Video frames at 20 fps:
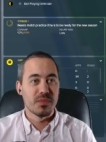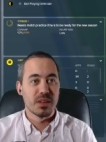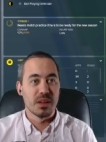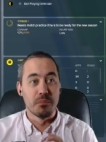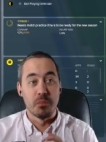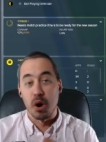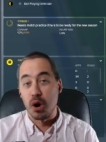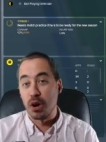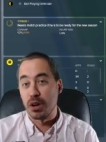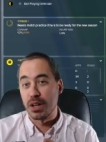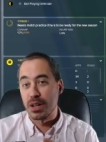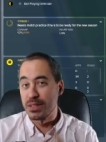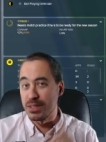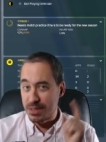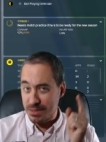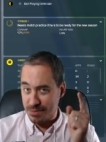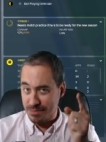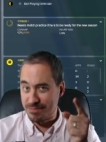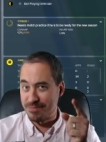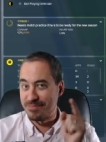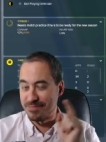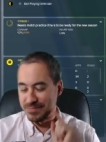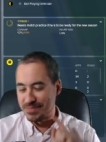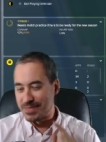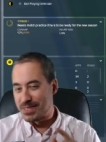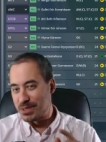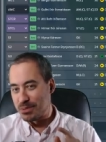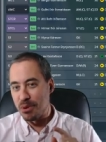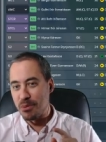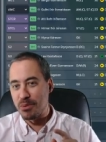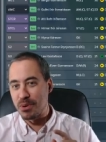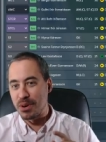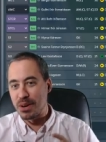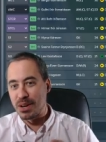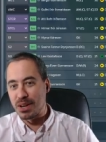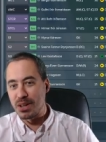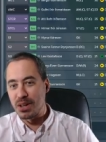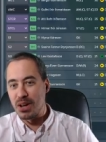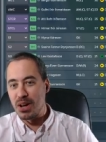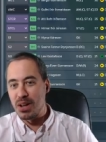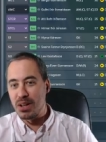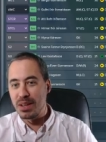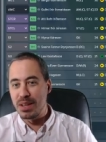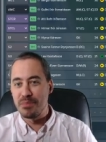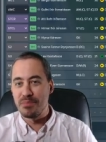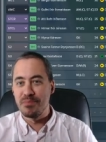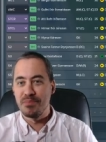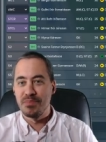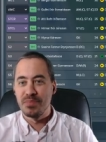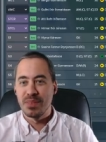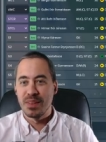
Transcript: Marcus. That's what we're gonna call him.